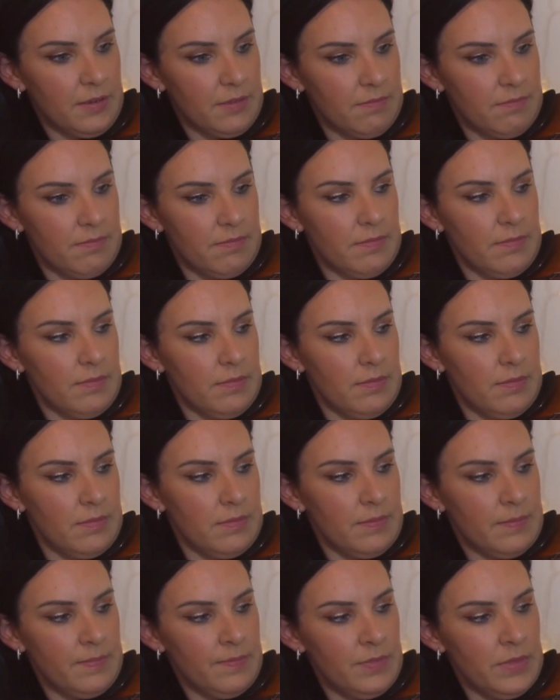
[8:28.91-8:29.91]

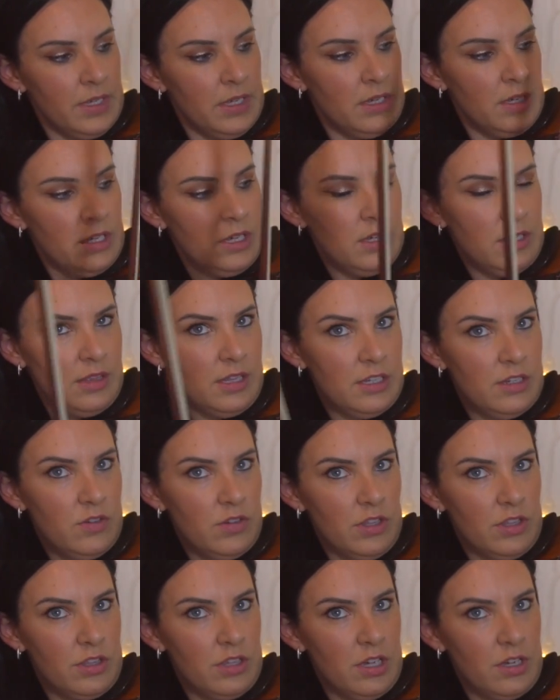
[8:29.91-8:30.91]
Then you've
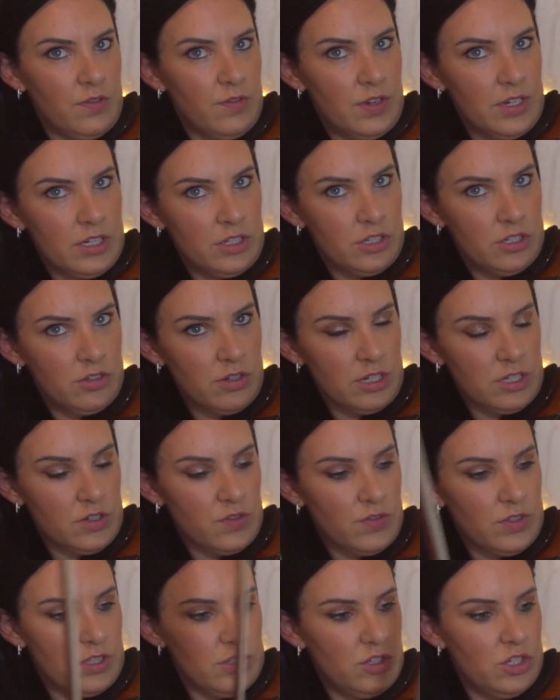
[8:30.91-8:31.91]
got the third finger
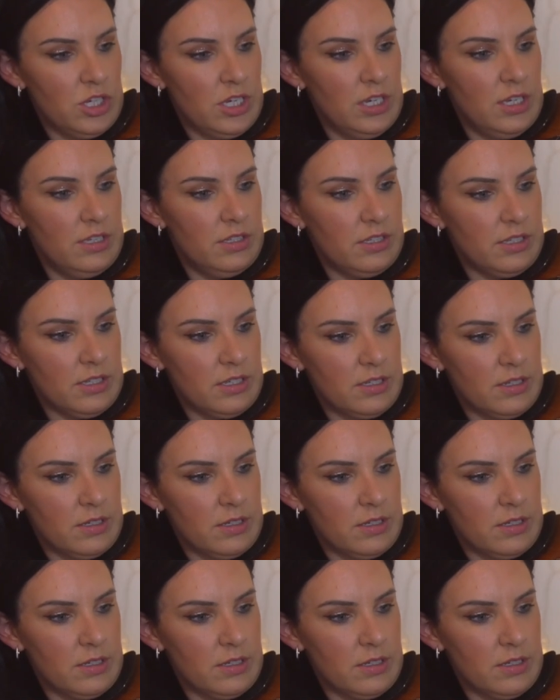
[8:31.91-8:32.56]
stretched for the Gs.